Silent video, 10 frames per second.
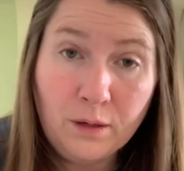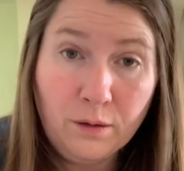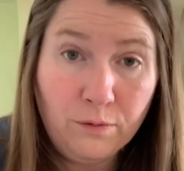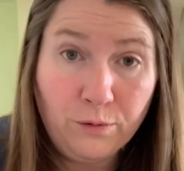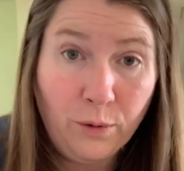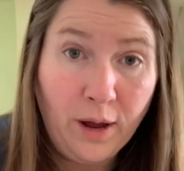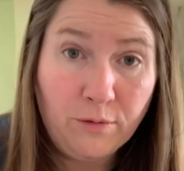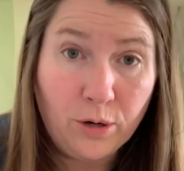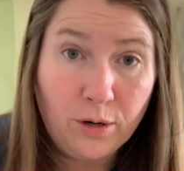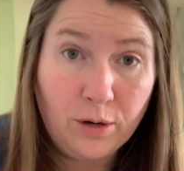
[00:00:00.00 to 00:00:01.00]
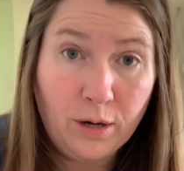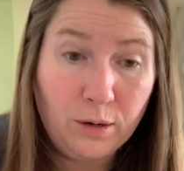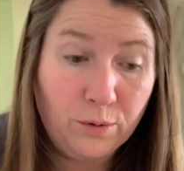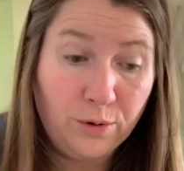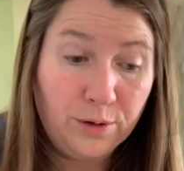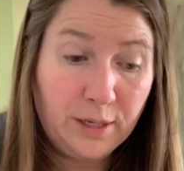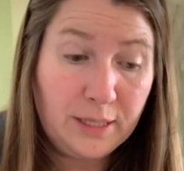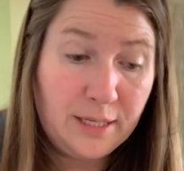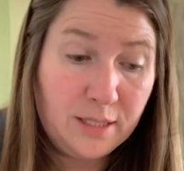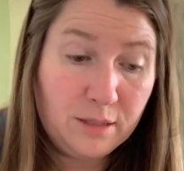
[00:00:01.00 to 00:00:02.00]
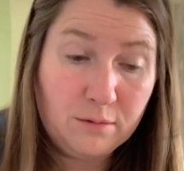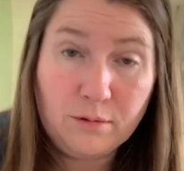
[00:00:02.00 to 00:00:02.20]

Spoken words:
forever, or at least